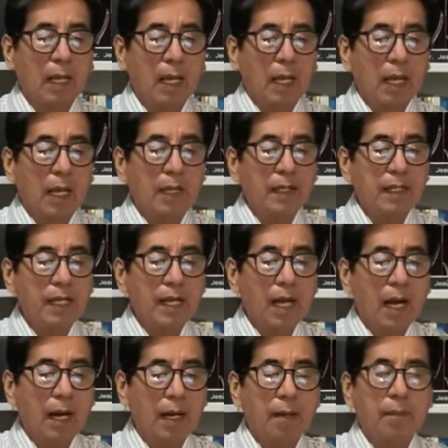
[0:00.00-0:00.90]
And they
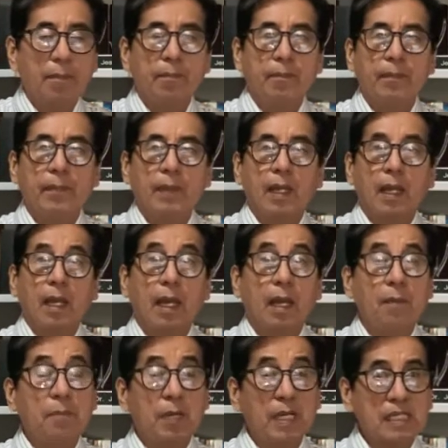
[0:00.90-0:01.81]
are,
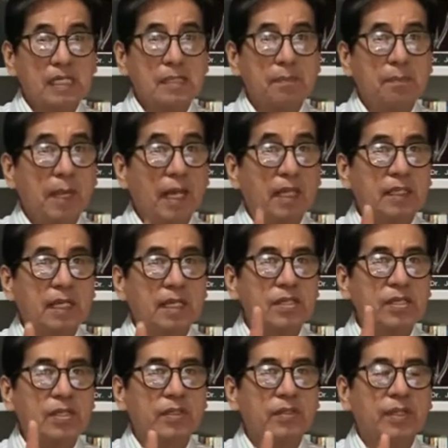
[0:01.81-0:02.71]
and please pay
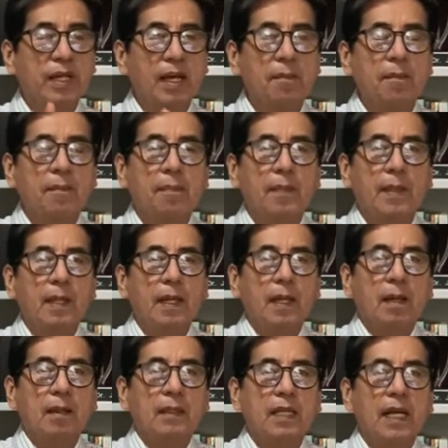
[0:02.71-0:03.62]
attention to them,
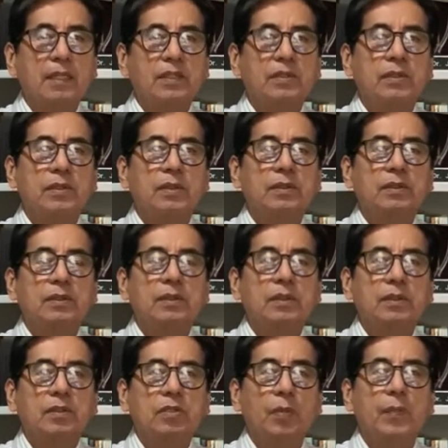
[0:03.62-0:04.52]
try to
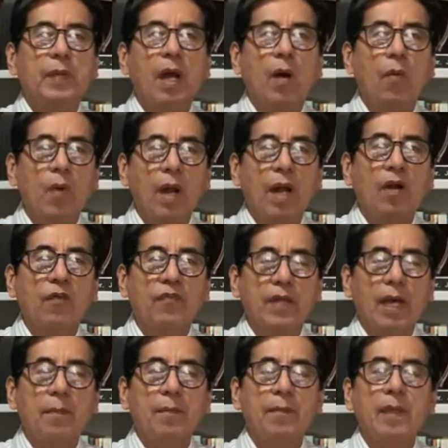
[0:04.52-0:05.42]
be aware of
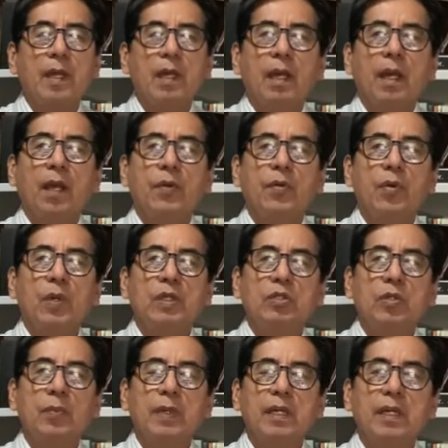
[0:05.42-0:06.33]
them if you want
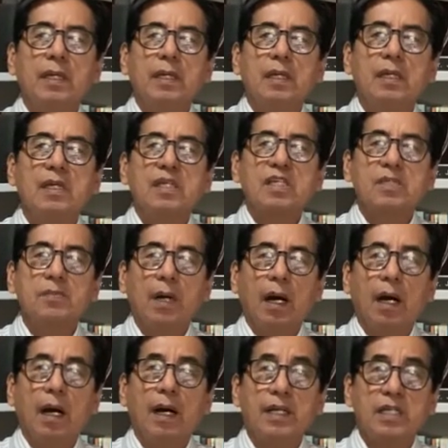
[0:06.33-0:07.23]
to be
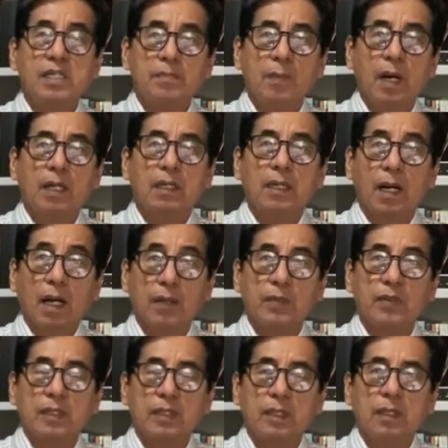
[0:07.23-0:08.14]
a smart
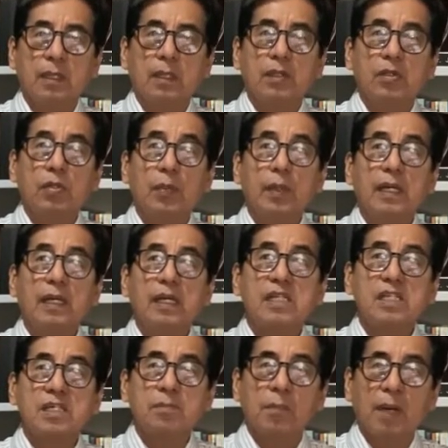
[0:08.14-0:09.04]
graduate, to be
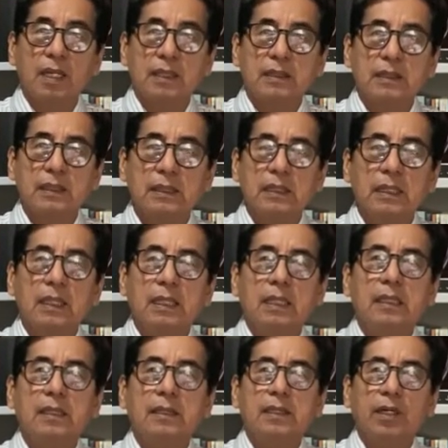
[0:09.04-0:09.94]
smarter
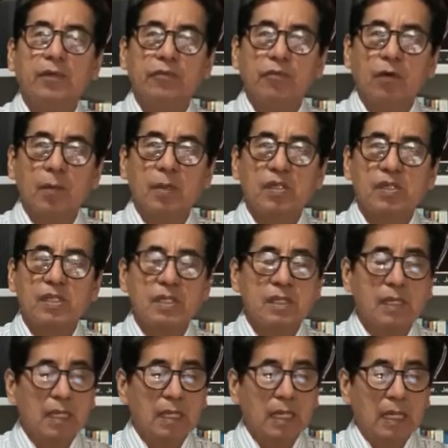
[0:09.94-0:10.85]
than robots
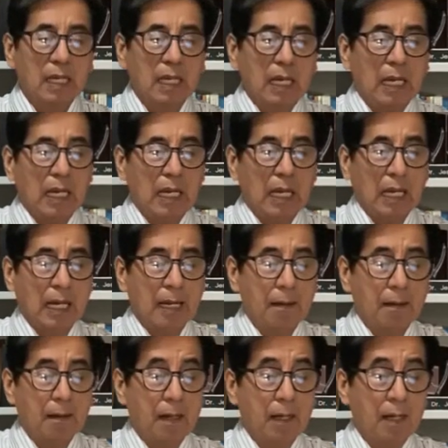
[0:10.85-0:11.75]

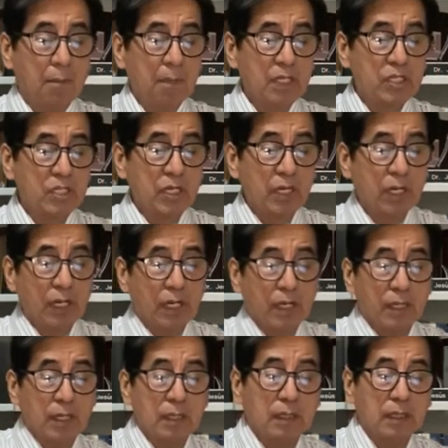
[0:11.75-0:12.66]
and machine
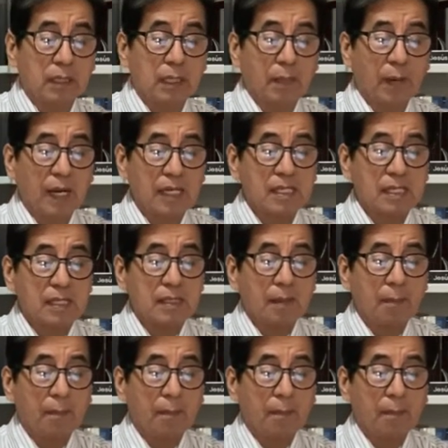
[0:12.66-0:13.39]
learning devices.